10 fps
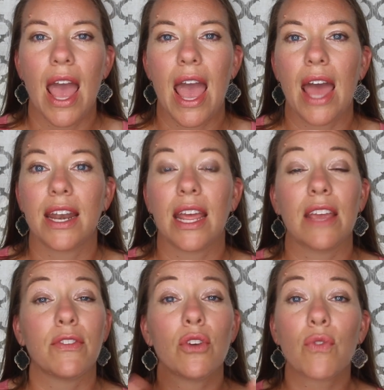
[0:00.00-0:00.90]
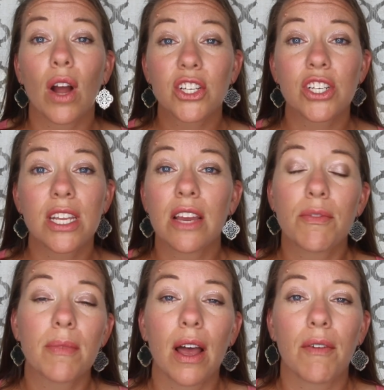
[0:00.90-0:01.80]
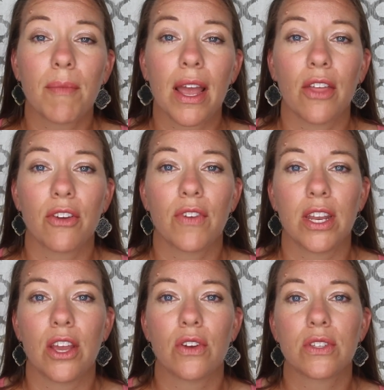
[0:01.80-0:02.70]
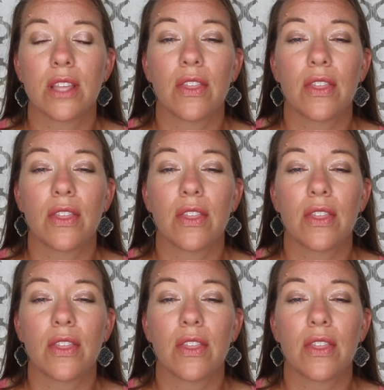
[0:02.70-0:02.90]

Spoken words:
And if you've watched any of my other videos,